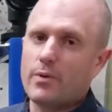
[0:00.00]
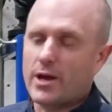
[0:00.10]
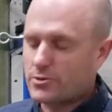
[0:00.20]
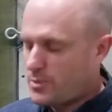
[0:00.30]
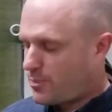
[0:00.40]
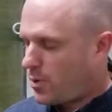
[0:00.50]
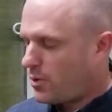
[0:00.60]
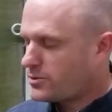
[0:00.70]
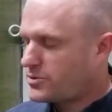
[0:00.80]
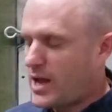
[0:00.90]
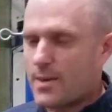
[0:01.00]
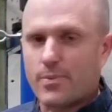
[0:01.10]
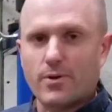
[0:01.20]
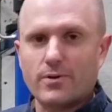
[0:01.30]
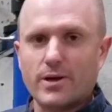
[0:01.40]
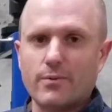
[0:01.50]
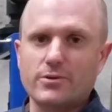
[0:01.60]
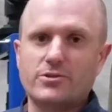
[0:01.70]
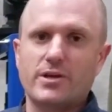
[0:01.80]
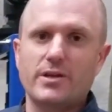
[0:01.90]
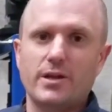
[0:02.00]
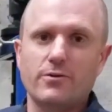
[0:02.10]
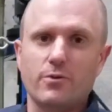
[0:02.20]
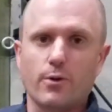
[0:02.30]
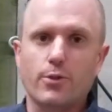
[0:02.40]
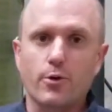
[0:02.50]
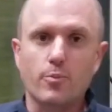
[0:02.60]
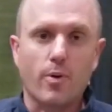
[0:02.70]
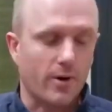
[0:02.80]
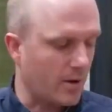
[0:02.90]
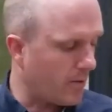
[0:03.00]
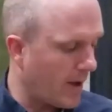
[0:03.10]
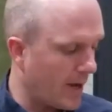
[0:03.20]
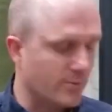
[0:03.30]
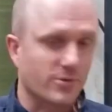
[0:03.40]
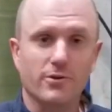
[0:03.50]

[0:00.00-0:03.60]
We actually pull a sample and we send it into a third-party lab,